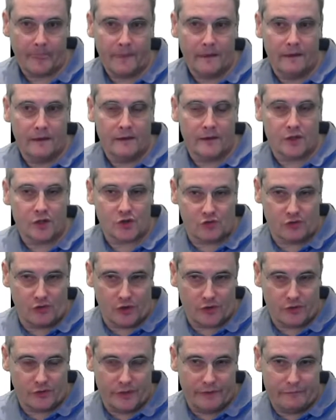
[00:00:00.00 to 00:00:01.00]
the
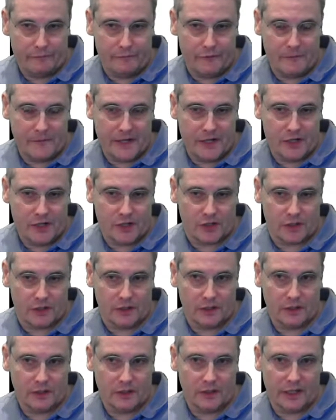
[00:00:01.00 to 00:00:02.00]
structural
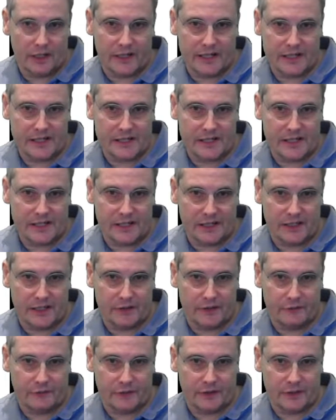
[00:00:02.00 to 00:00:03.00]
information can exist at
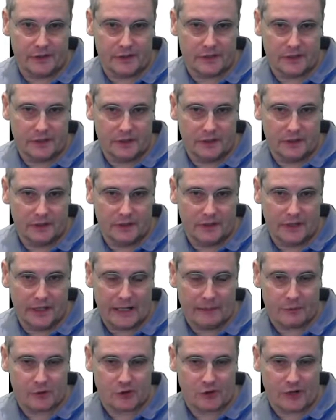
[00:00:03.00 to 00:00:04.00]
different
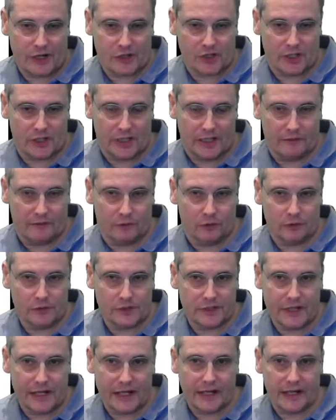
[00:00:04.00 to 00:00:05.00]
abstraction
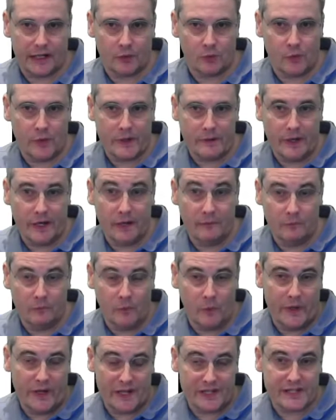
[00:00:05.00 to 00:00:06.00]
levels, and we
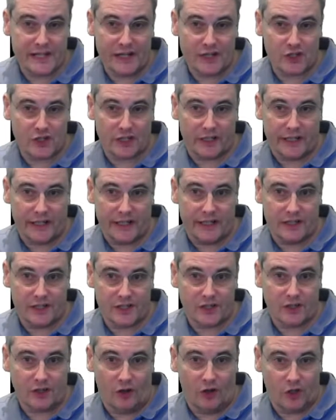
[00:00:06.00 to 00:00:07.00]
essentially
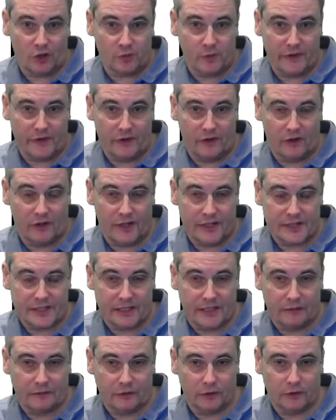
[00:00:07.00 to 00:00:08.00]
start with the highest
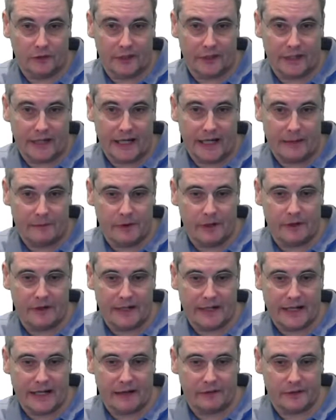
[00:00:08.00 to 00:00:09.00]
level and keep going
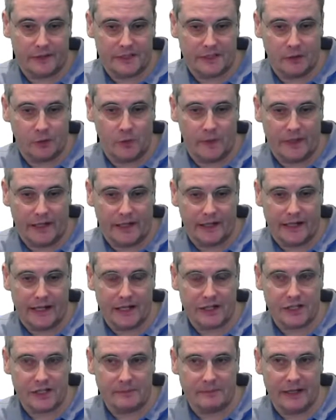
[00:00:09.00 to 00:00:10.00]
down until we can
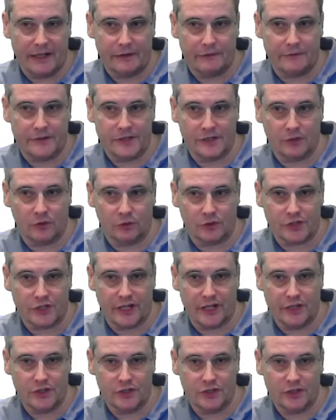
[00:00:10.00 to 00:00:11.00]
actually make physical
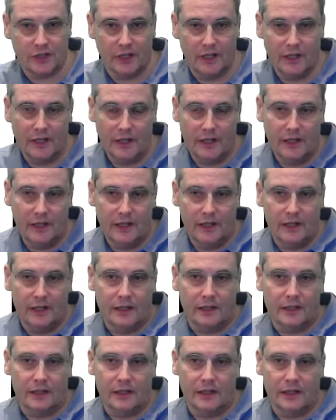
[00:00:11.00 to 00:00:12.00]
change
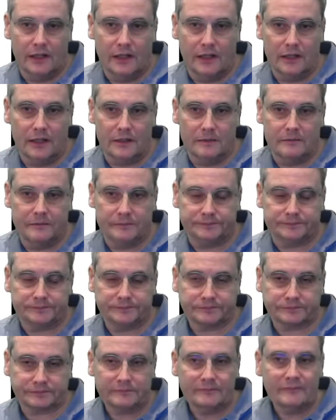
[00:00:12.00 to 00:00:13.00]

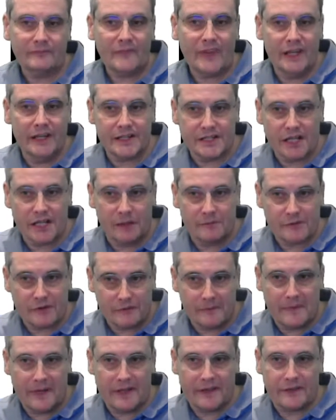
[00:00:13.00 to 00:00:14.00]
in terms of
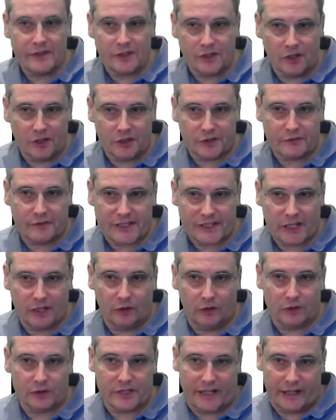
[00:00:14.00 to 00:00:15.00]
the methods, artifacts,
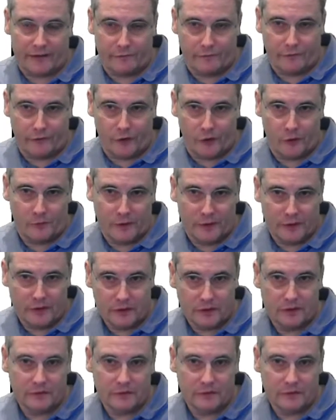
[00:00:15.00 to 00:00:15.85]
culture and environment.